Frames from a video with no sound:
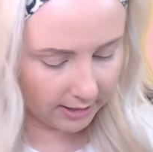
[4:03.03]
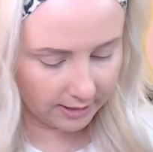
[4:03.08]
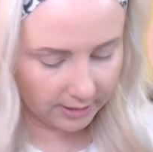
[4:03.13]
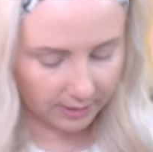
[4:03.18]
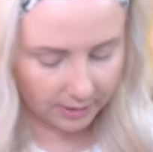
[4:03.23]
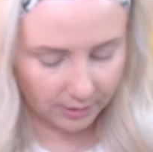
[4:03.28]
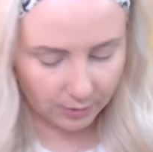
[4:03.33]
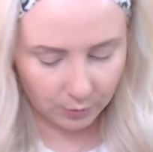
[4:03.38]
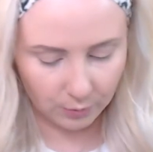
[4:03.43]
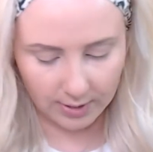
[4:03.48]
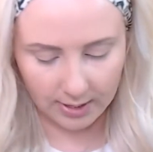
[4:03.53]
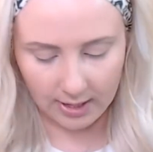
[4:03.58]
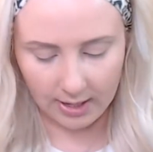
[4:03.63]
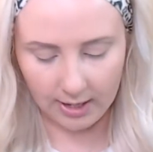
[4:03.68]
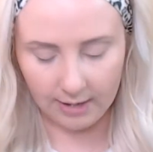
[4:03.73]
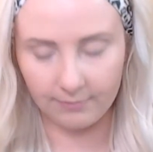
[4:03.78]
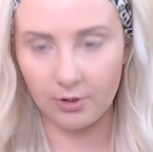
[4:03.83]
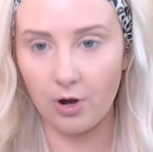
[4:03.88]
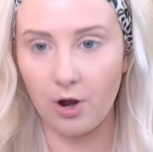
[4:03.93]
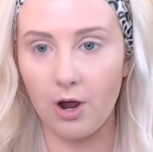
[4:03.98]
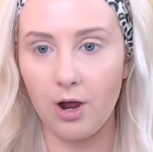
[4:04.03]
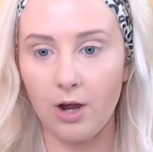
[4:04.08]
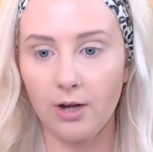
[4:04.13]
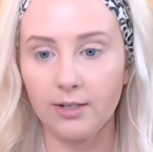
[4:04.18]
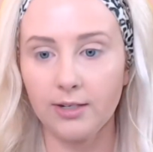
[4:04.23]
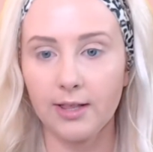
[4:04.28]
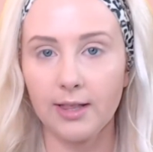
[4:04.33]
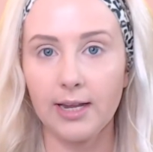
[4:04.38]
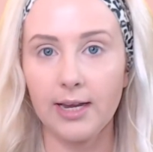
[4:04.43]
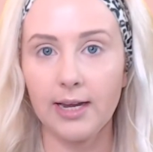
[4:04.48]
we have got
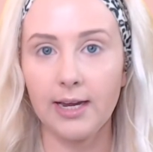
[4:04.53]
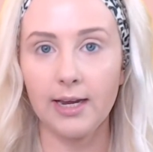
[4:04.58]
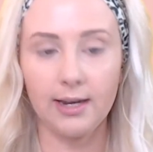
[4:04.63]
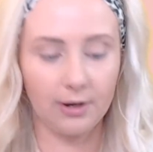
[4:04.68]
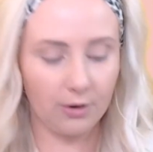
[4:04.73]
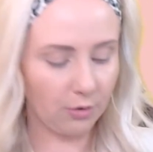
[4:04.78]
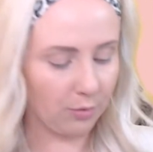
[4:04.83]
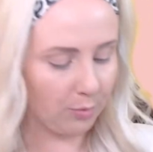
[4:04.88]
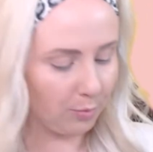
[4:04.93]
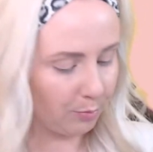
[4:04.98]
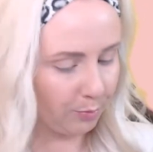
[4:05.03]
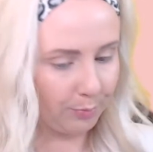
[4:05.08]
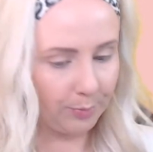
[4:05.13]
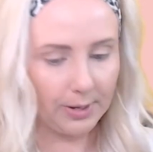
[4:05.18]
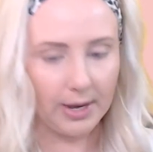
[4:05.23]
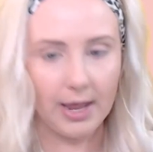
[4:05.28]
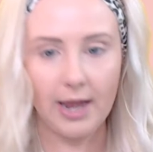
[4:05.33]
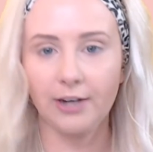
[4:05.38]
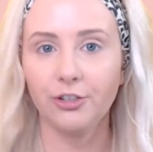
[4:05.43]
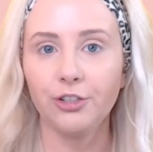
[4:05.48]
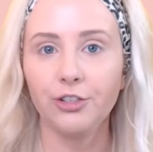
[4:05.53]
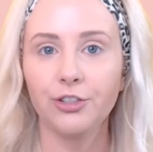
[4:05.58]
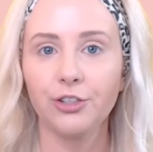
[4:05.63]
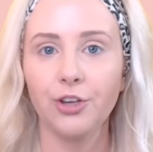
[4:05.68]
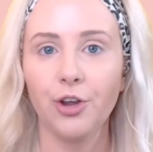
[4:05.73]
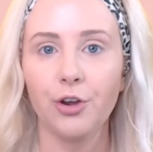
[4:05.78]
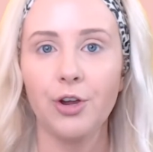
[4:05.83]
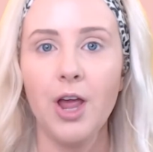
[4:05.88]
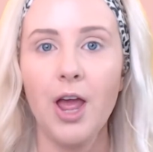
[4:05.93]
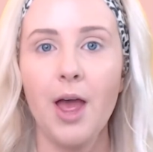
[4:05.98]
the little blush.
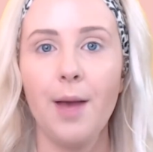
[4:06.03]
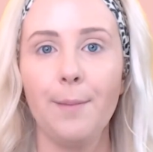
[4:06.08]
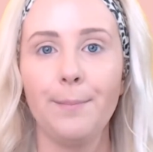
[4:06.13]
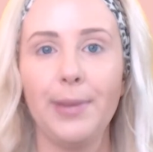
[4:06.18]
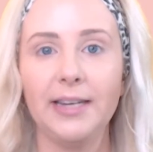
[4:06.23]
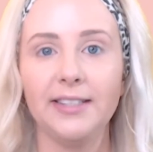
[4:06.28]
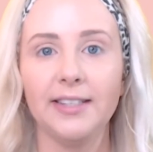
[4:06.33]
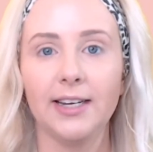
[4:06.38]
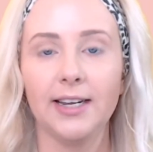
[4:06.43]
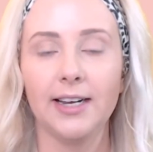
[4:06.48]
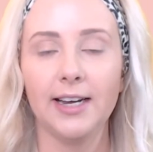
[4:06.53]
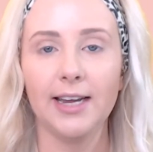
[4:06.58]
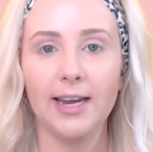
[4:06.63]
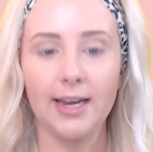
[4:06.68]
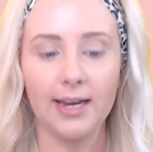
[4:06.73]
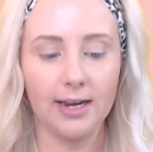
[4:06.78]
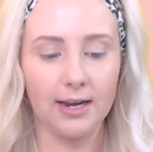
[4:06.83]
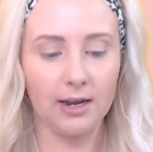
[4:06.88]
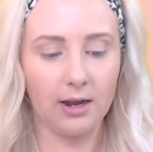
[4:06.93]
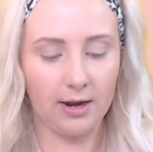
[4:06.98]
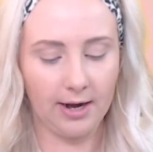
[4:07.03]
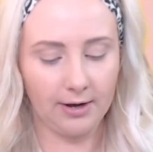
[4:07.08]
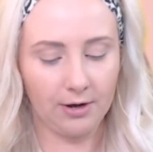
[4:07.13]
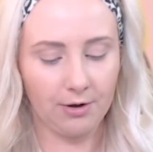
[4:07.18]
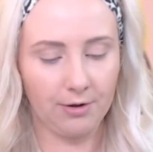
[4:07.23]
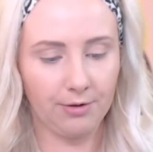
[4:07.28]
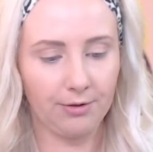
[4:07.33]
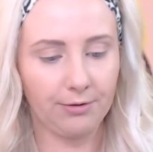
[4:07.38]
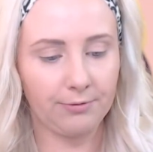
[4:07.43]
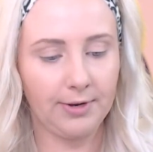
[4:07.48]
So basically I
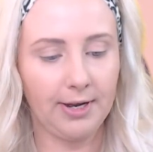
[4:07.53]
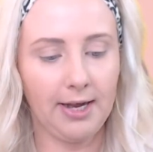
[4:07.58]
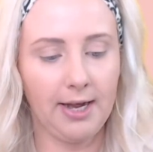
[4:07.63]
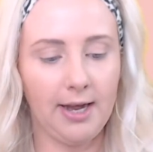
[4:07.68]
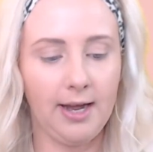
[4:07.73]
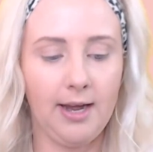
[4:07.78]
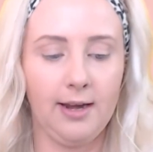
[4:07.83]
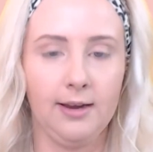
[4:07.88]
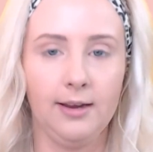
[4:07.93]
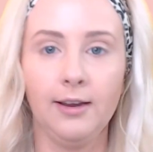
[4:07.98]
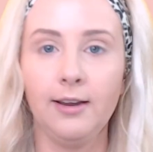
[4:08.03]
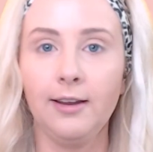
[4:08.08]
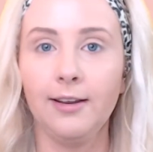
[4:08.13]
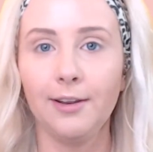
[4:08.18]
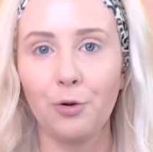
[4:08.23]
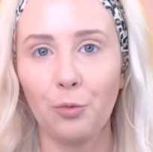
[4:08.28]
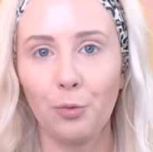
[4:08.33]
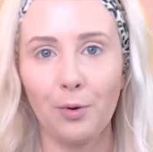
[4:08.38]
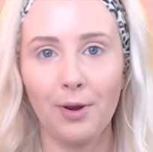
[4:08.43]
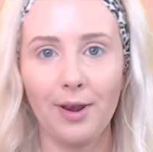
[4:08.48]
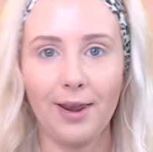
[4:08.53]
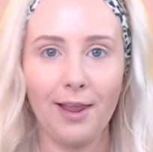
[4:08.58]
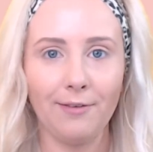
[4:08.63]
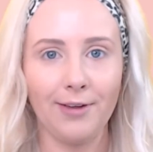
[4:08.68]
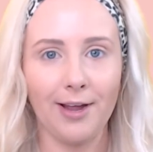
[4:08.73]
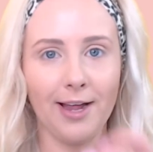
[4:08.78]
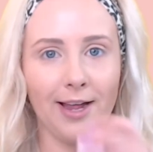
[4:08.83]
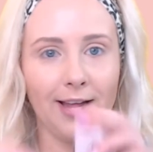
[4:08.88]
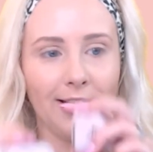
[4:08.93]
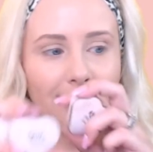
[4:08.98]
got three little love
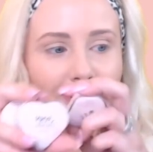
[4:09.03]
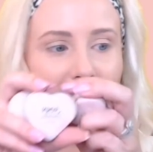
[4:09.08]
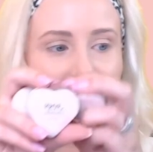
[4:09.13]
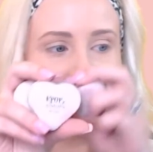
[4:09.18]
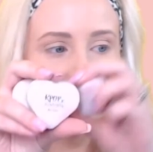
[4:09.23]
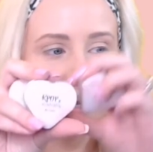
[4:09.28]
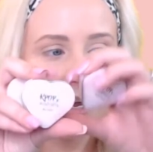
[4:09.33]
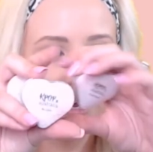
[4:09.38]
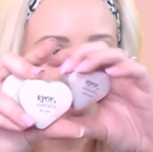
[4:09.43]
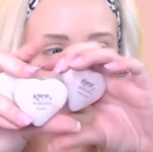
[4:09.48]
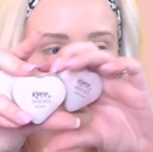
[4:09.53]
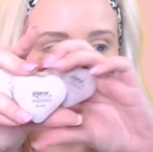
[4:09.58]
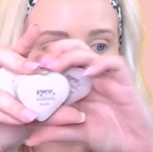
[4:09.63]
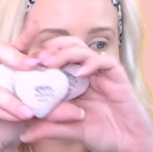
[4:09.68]
hearts, so they